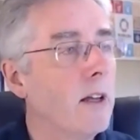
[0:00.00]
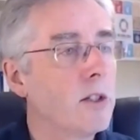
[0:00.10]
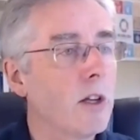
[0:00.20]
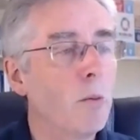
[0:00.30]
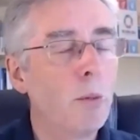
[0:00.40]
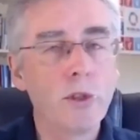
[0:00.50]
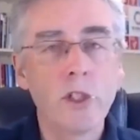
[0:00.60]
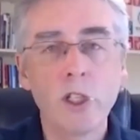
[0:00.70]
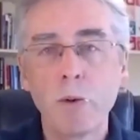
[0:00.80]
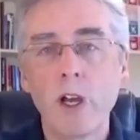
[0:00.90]
So it
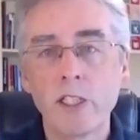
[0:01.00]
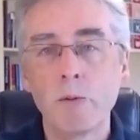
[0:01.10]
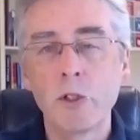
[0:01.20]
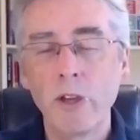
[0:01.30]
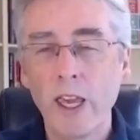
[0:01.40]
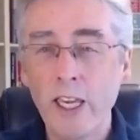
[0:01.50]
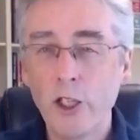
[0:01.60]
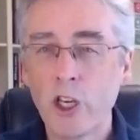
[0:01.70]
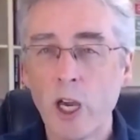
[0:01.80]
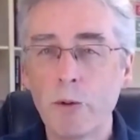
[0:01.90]
puts its price up. So
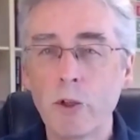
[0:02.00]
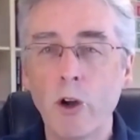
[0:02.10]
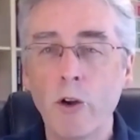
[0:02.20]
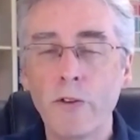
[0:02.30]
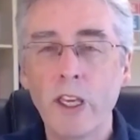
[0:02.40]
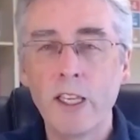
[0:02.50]
each cup of coffee